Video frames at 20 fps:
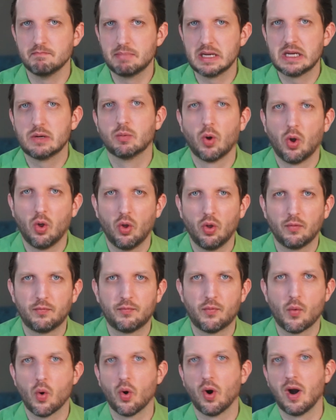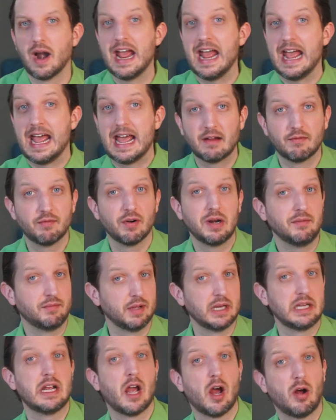B-roll for every
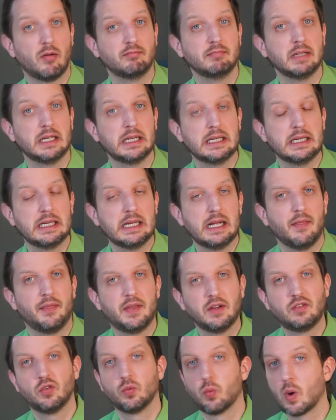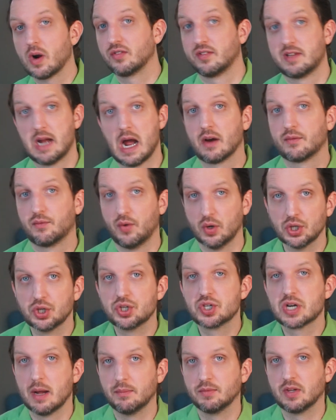video, this is where stock
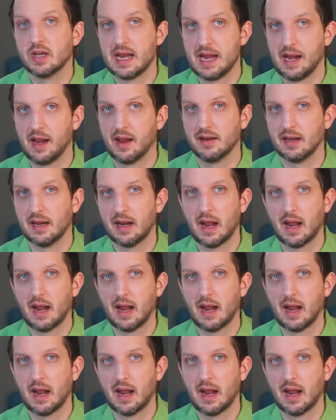footage comes in handy.